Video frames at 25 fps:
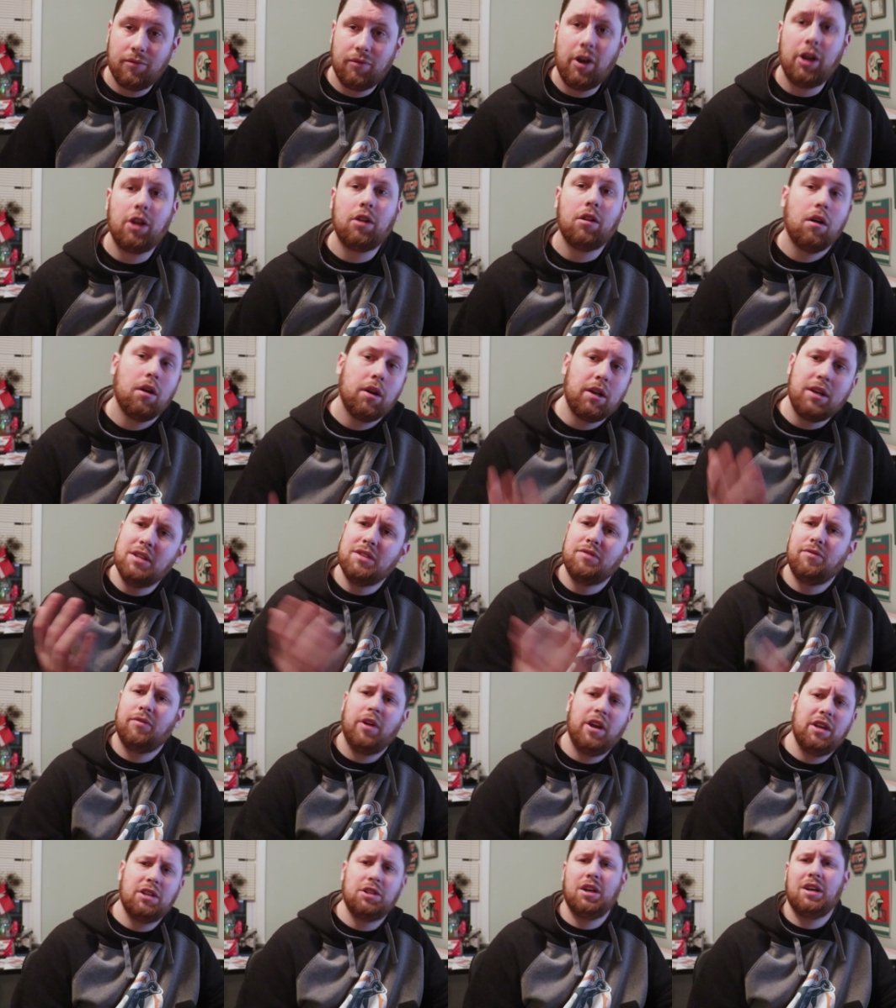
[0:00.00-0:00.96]
Frank Clark is
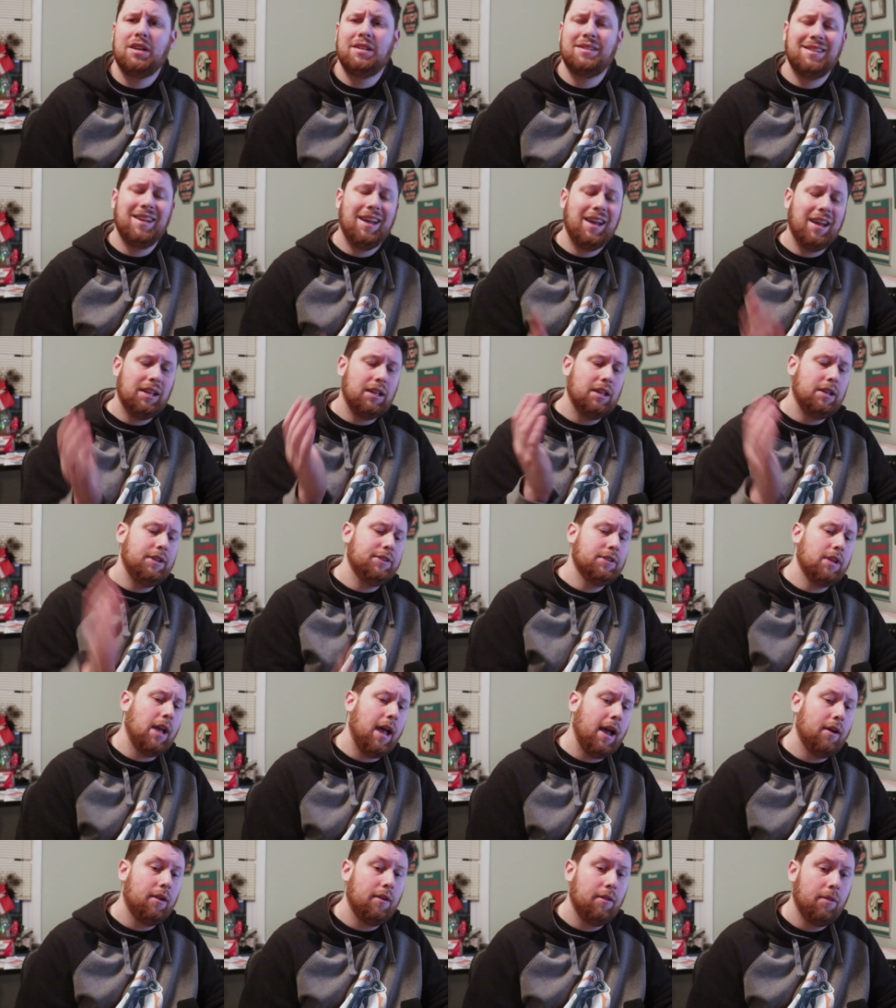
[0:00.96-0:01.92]
franchise tag.
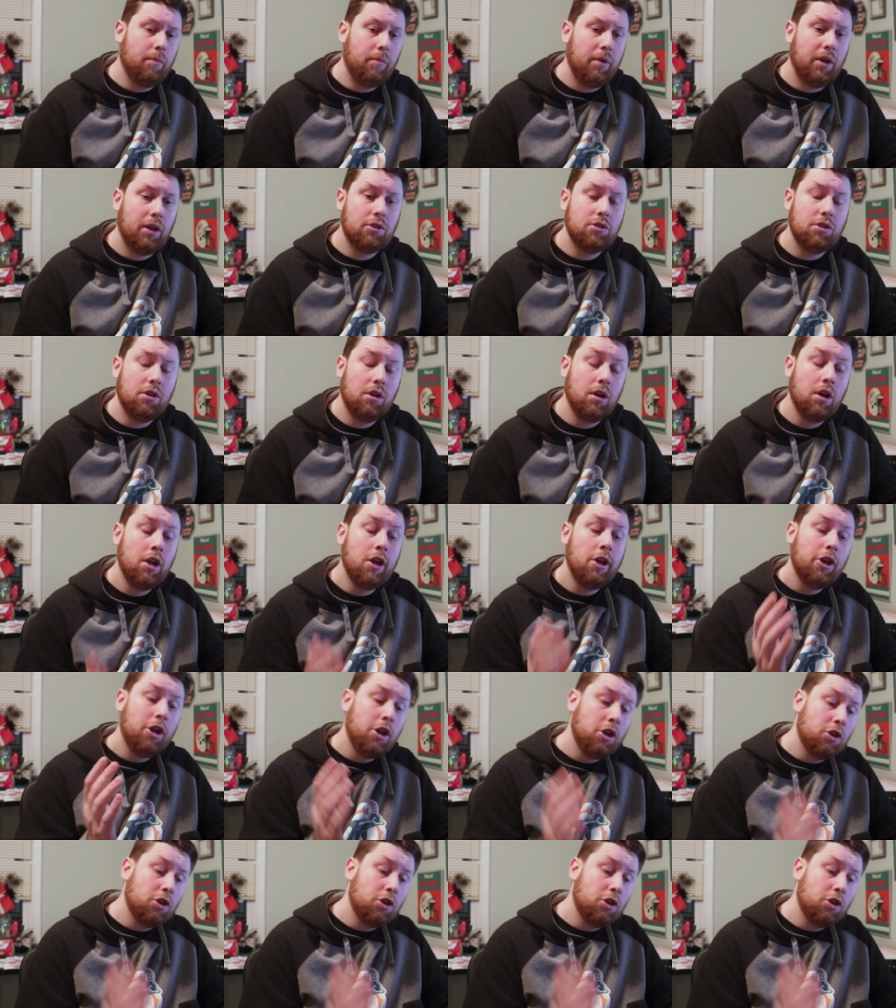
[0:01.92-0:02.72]
He's out of the picture.